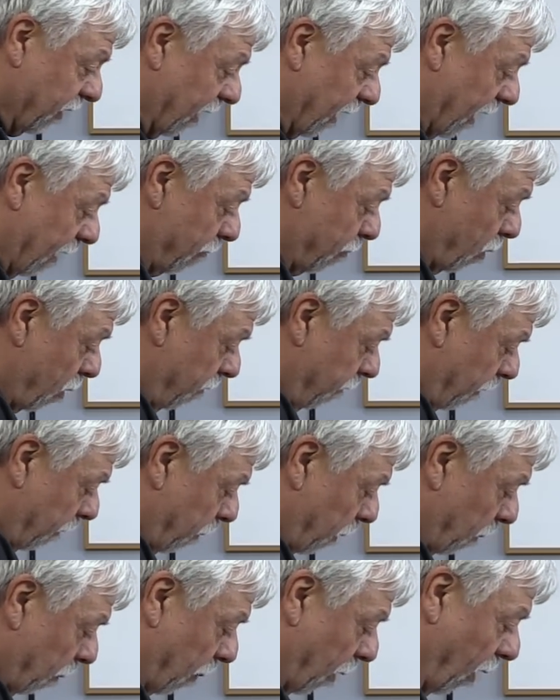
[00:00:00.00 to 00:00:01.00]
a, a
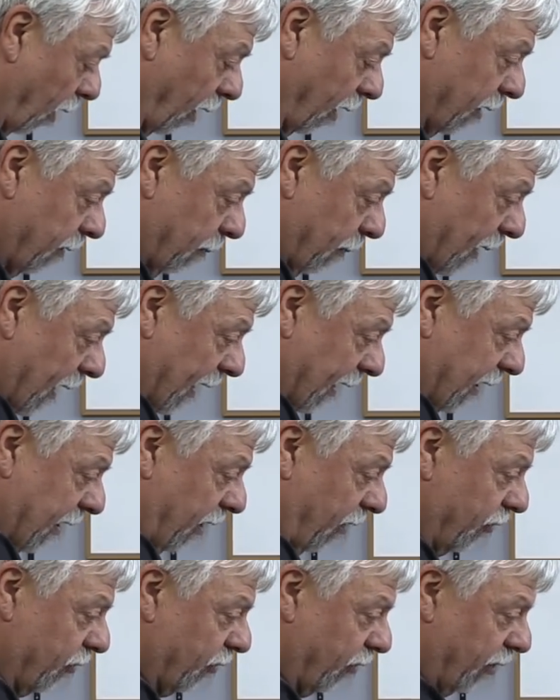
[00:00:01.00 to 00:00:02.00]
movable part back
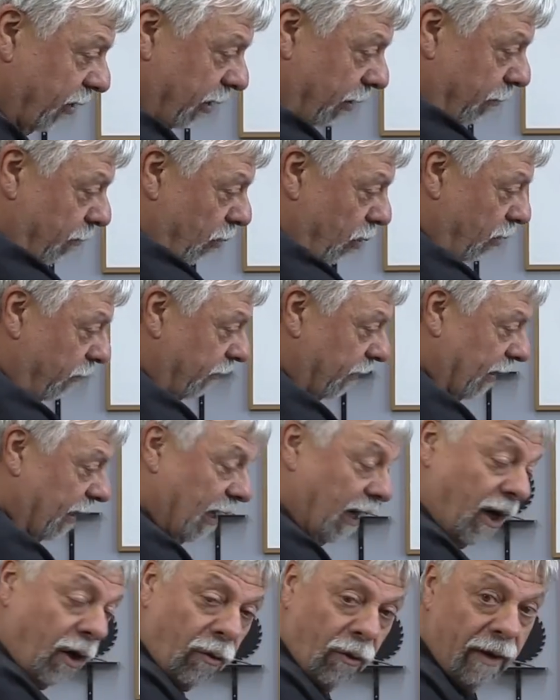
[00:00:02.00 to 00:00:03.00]
here so you can move it
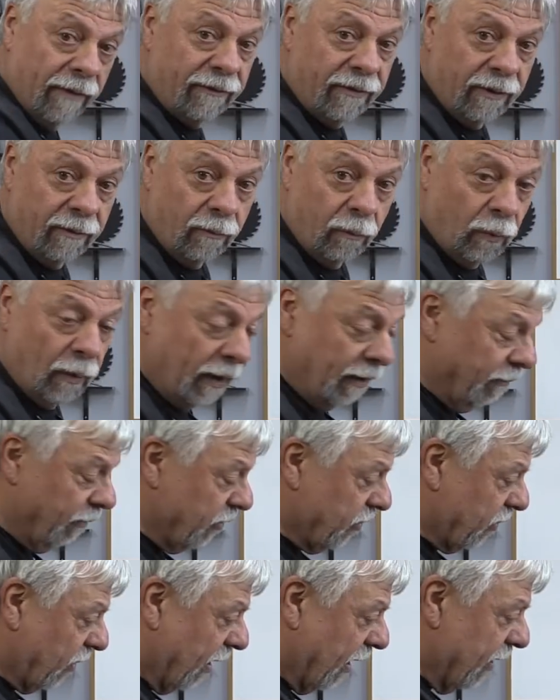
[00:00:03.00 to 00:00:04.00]
however, whatever
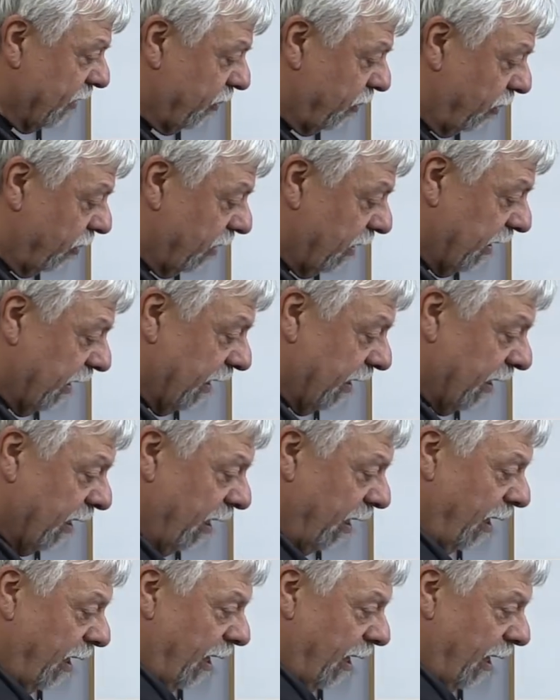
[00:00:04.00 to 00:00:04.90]
size you need.